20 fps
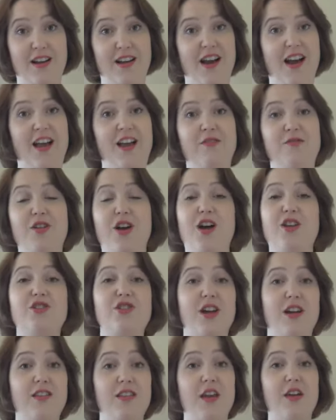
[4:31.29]
I have not
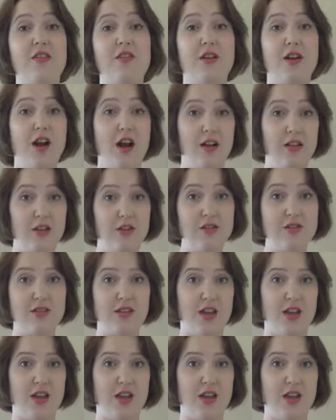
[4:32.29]
tried the other colors.